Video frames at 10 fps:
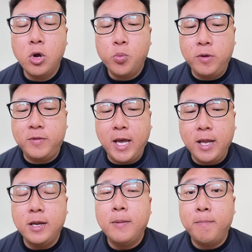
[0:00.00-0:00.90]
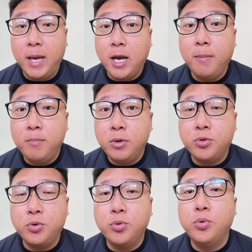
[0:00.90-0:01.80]
With that, Mega
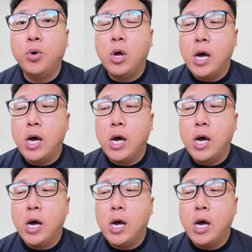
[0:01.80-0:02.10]
Mewtwo